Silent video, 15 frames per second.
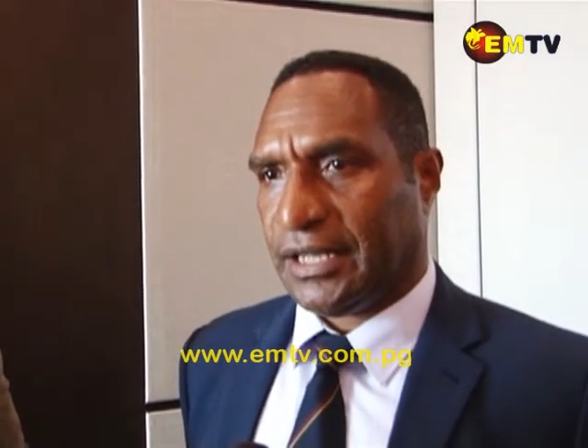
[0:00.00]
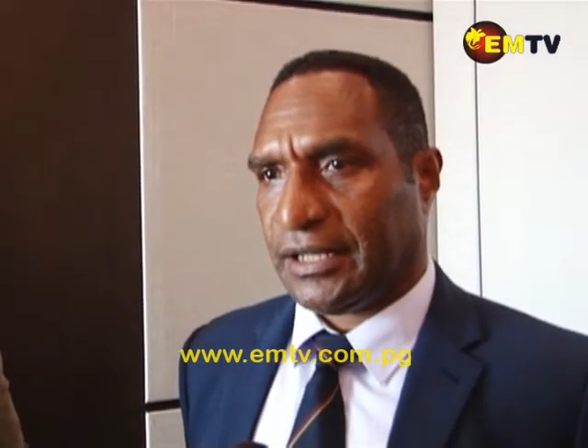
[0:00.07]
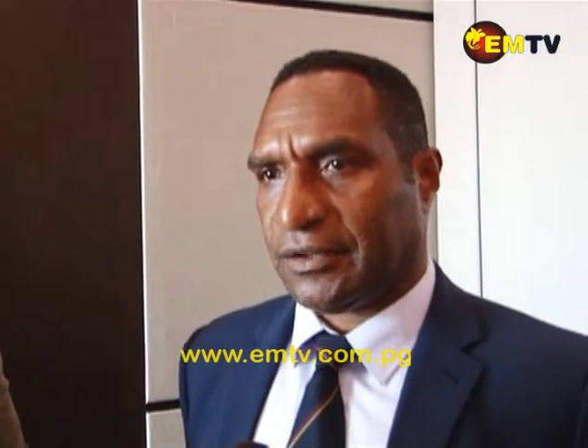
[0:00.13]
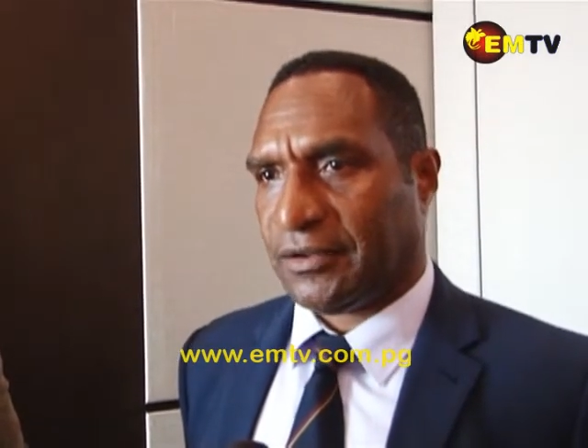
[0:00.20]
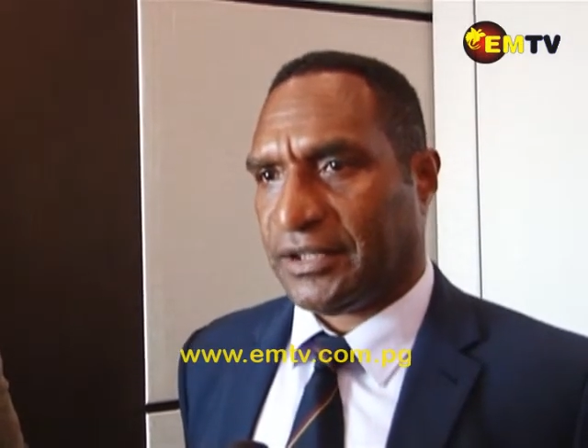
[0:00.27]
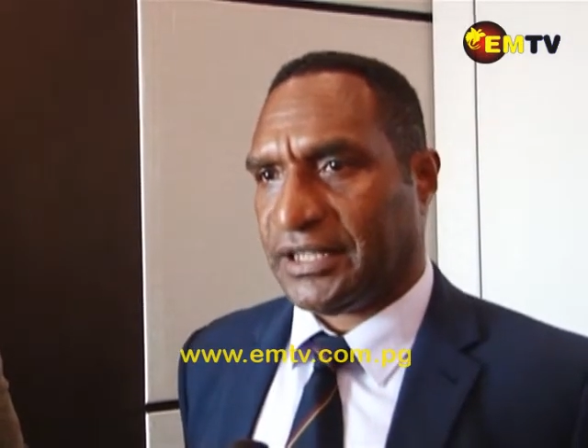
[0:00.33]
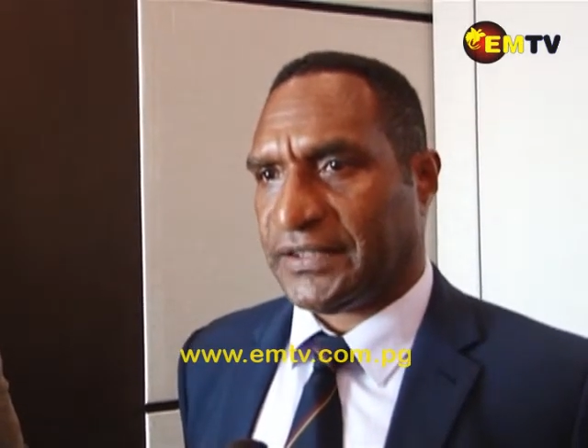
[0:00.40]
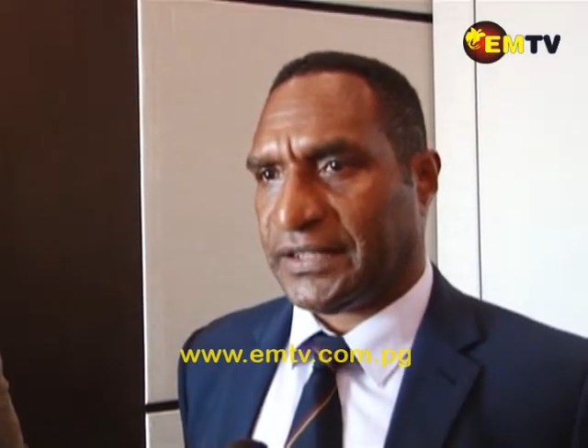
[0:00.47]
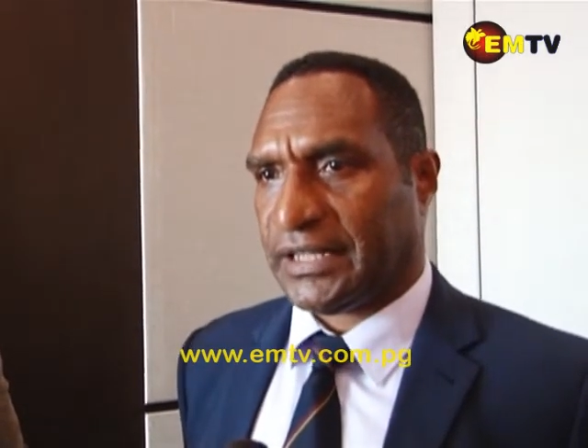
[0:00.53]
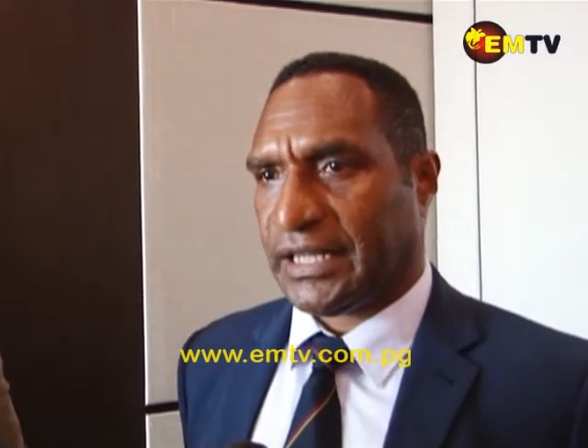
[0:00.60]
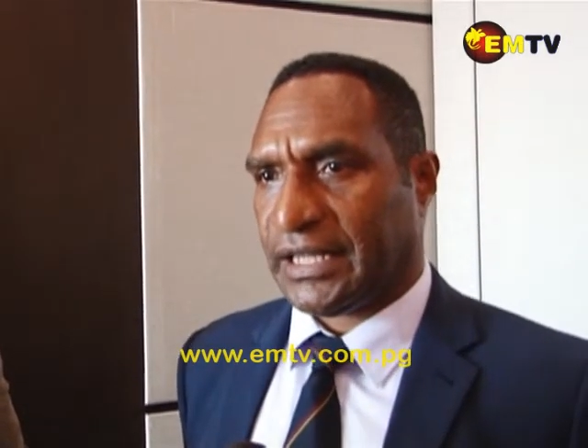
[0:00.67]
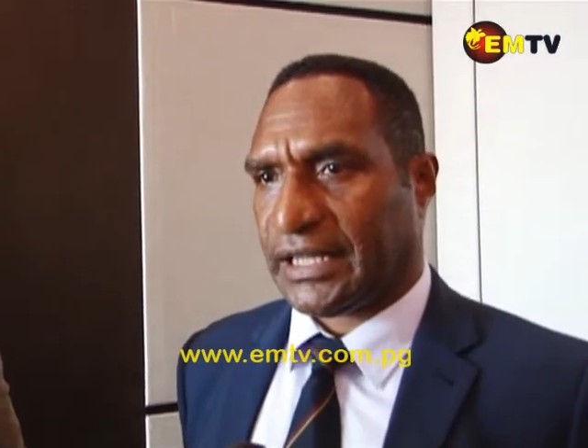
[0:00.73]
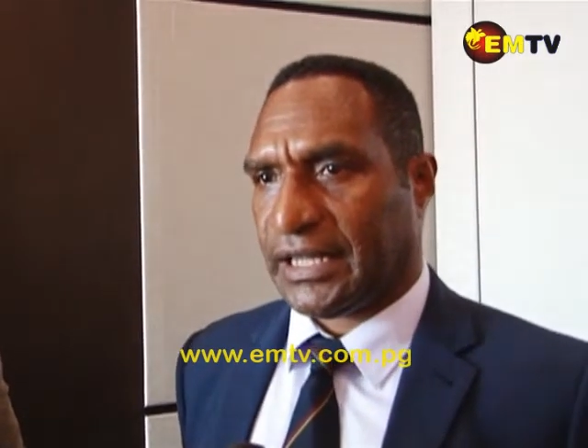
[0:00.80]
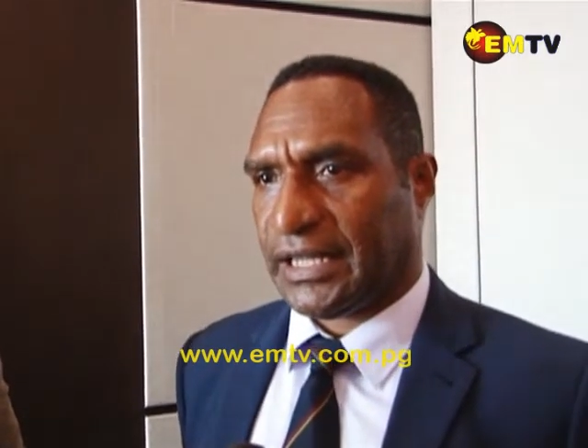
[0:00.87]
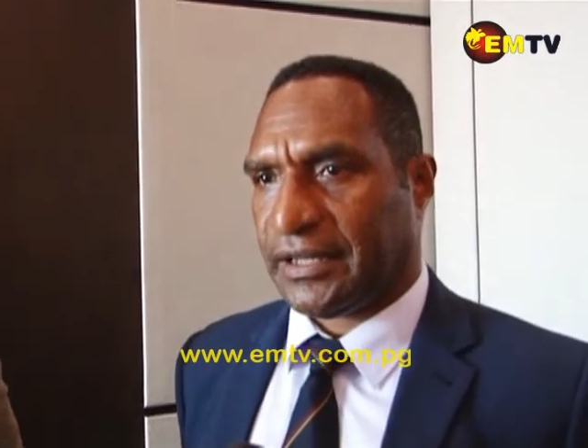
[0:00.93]
condition,
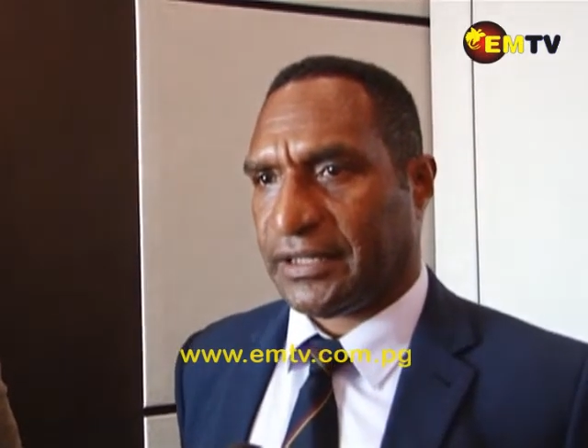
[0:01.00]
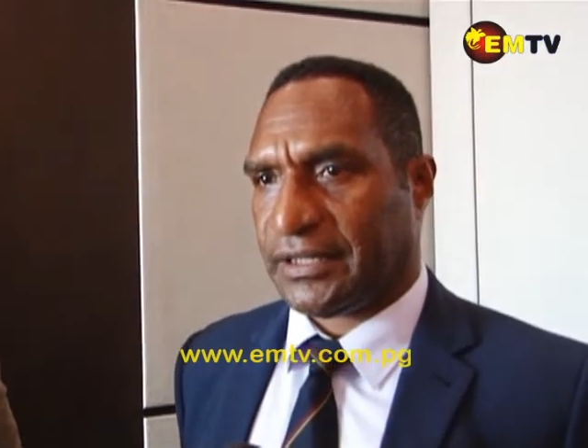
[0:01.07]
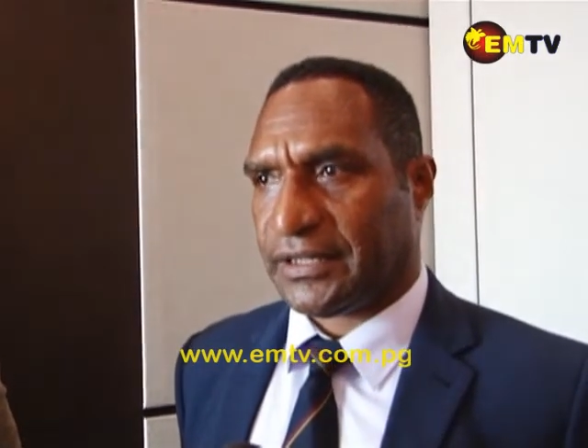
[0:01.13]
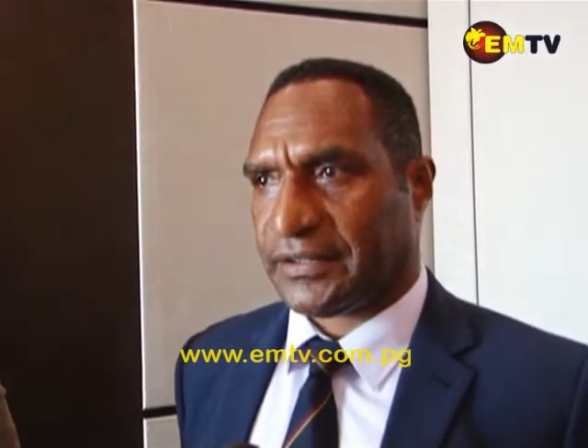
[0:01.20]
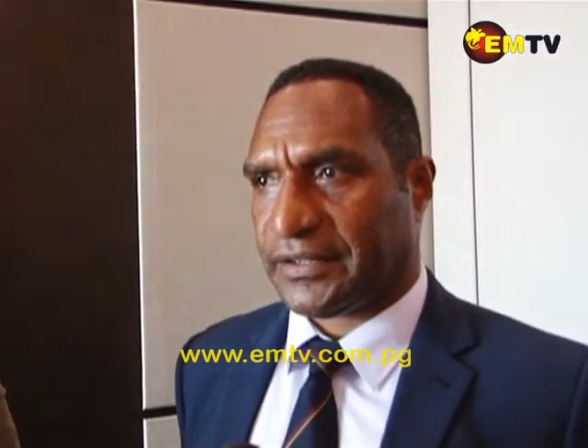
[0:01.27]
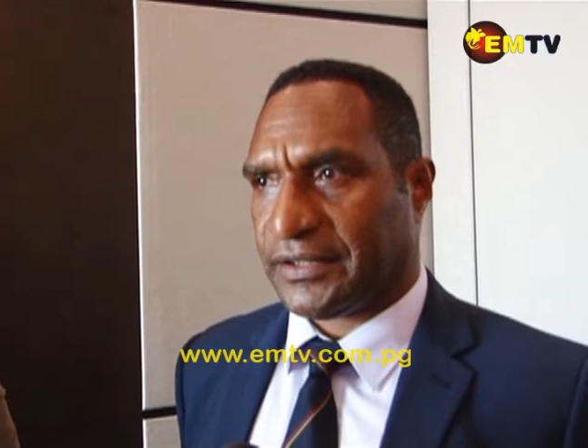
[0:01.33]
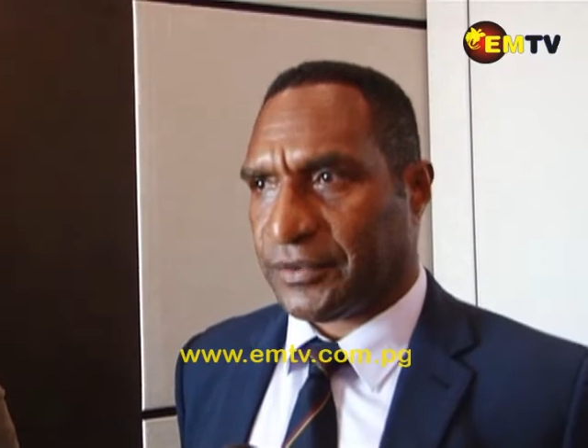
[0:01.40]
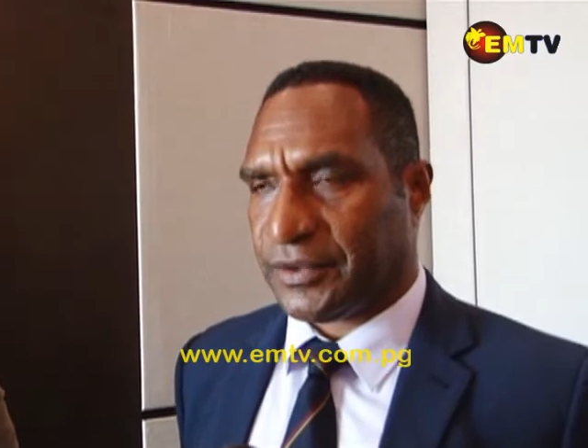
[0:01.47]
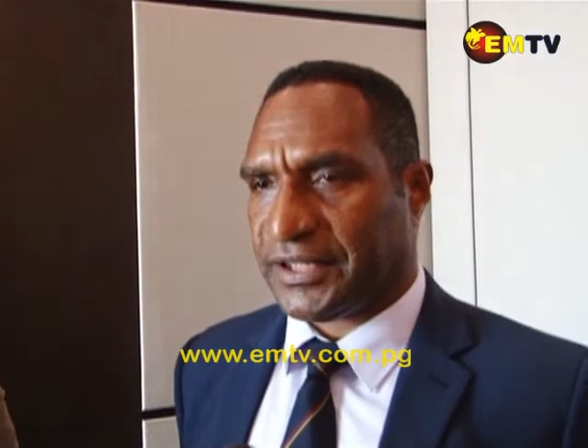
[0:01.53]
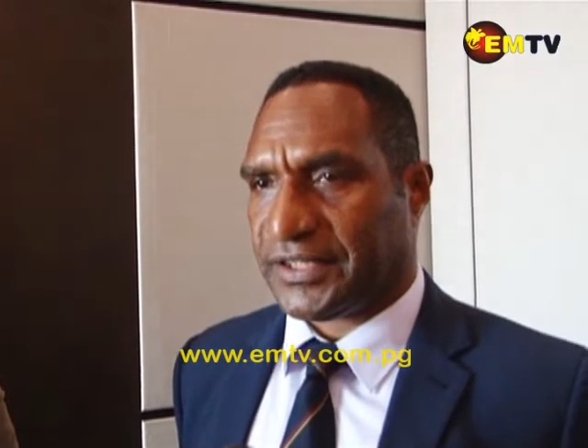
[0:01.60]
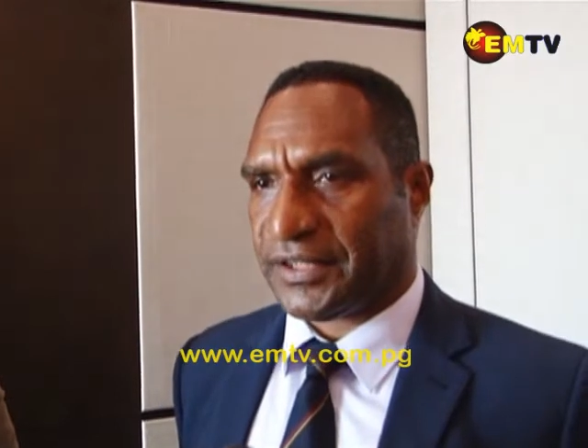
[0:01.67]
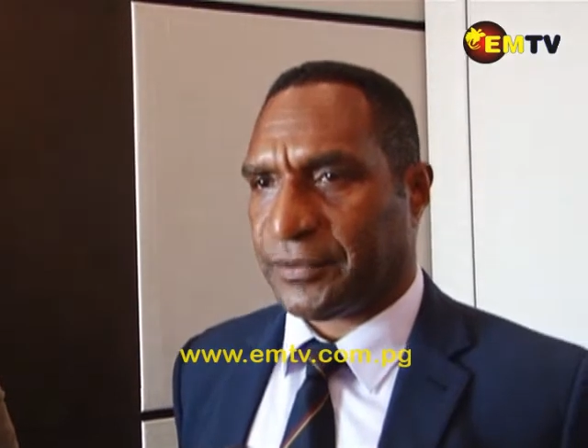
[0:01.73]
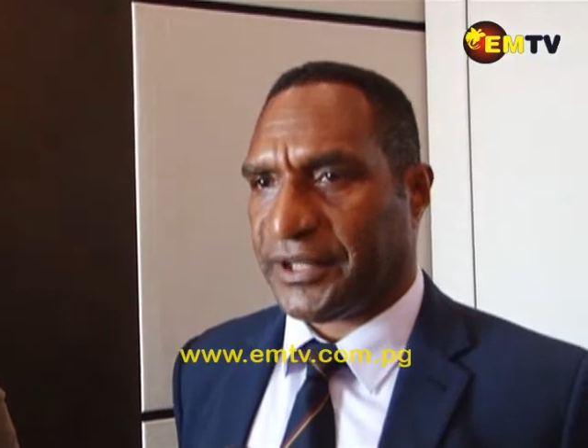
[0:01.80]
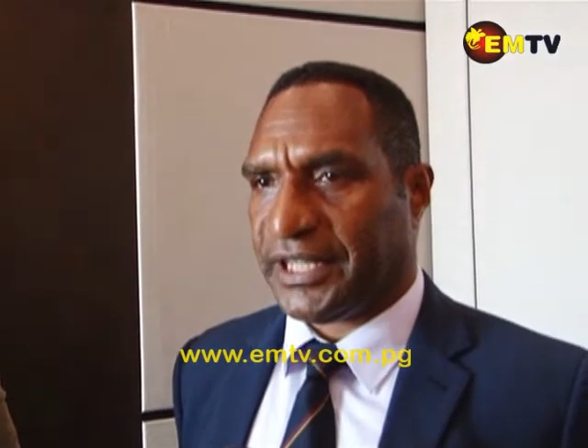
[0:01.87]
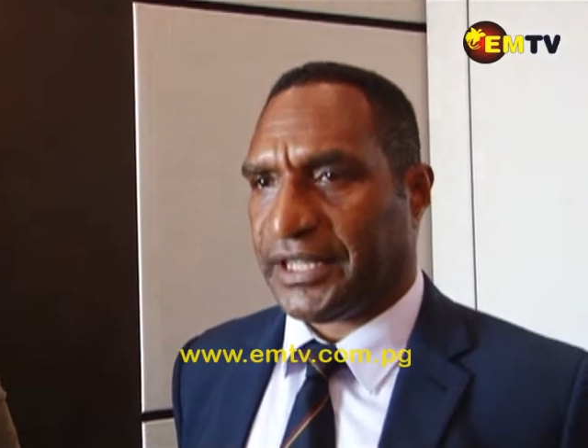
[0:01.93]
current
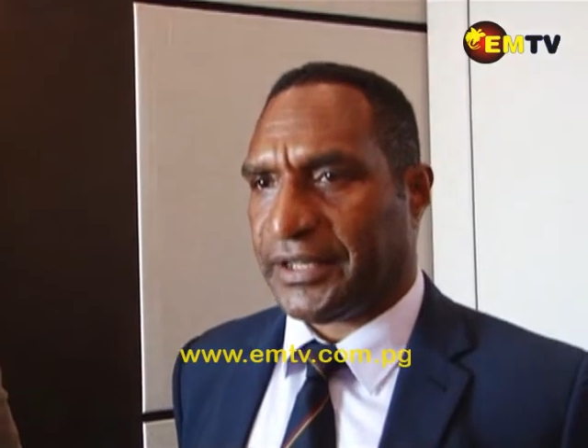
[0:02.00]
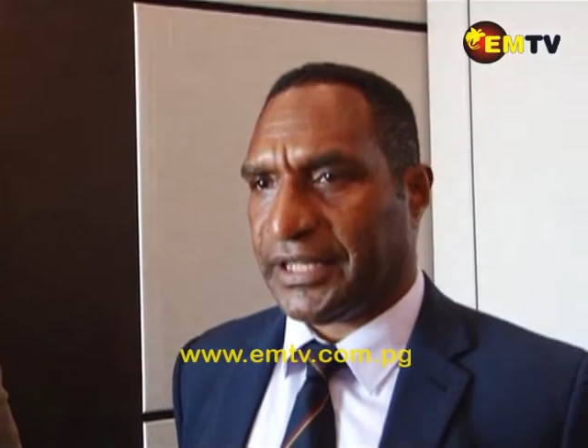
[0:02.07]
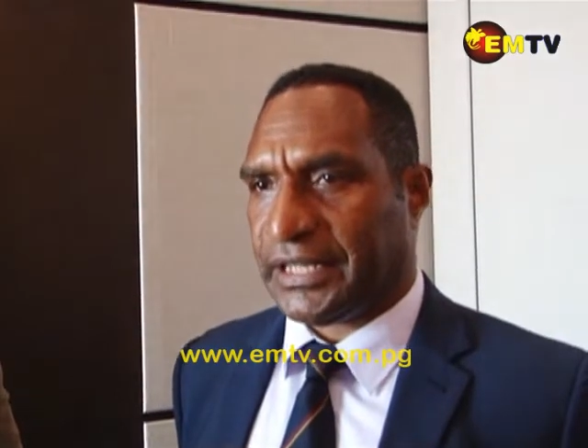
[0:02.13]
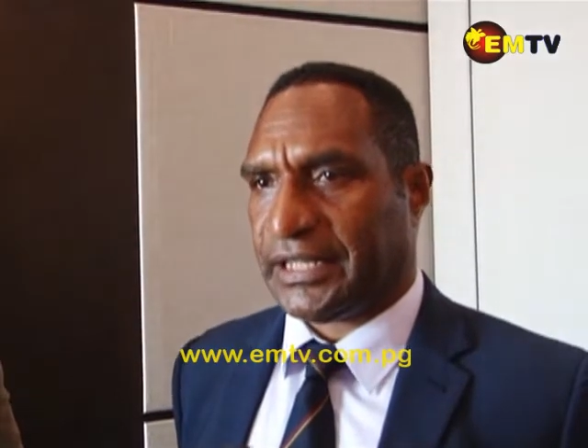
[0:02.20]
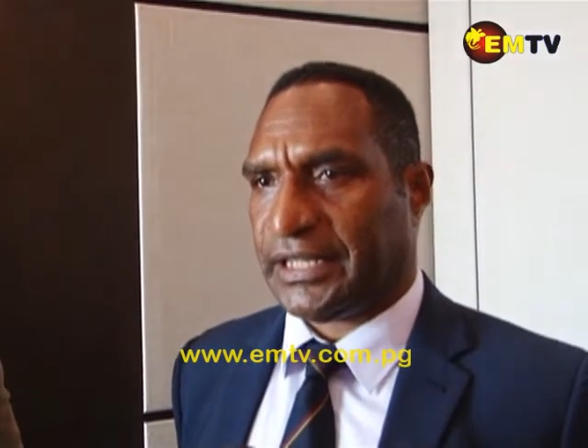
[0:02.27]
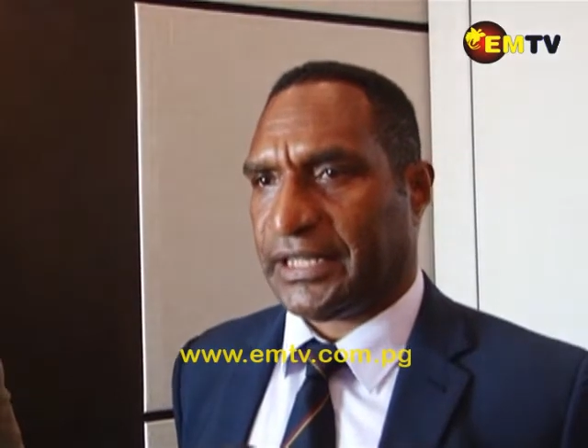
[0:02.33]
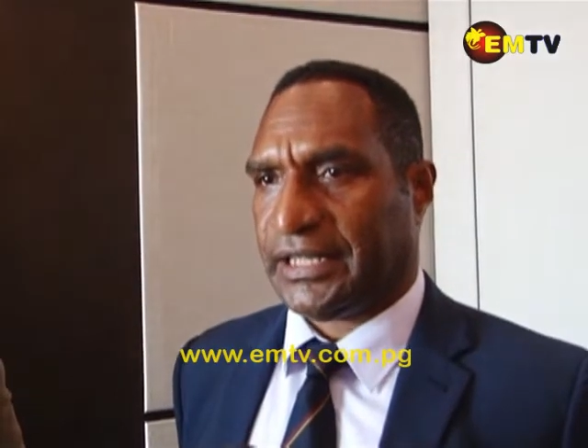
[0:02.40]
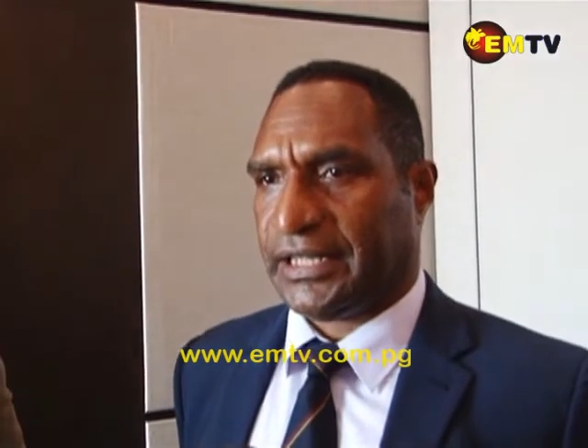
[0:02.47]
situation we are in.